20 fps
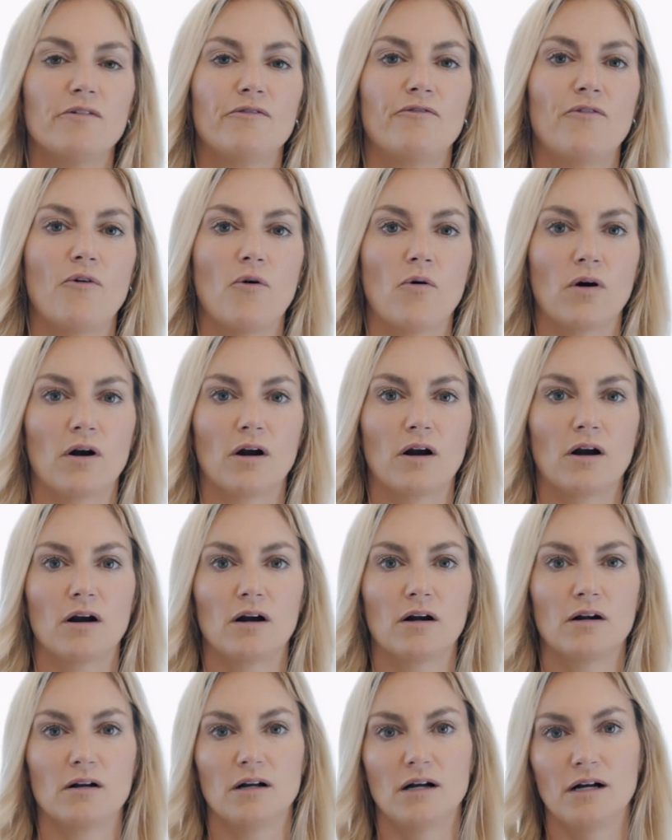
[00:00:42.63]

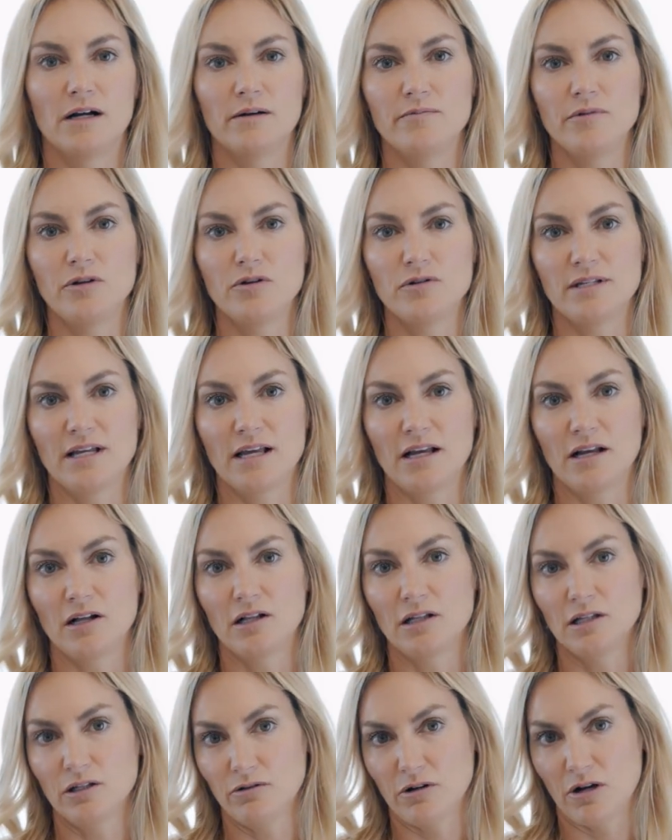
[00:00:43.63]
for using
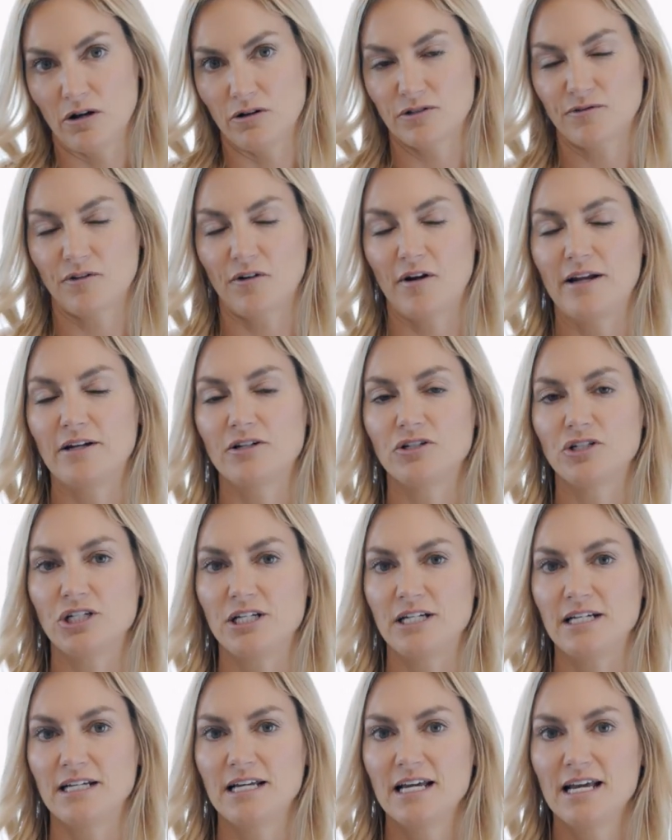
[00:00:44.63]
glucose for
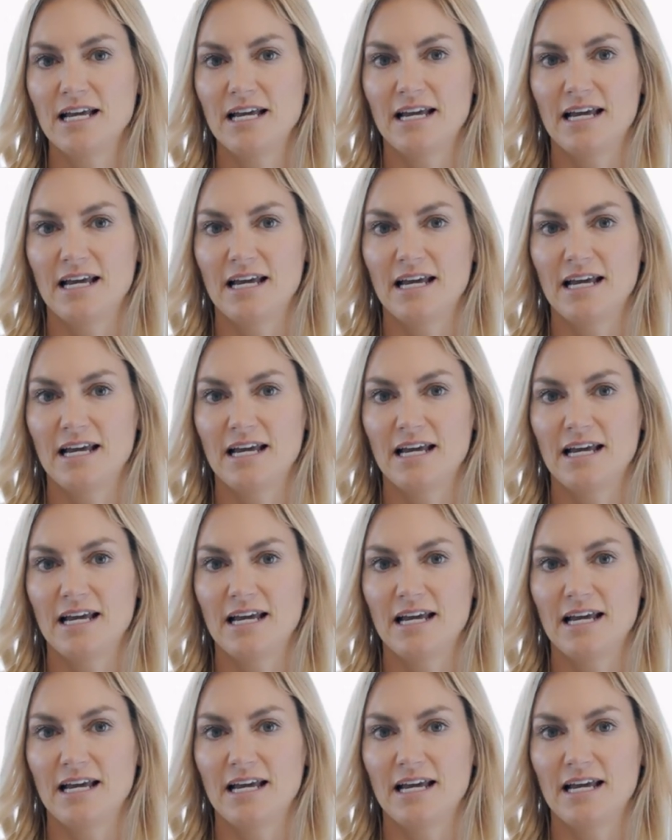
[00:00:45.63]
energy.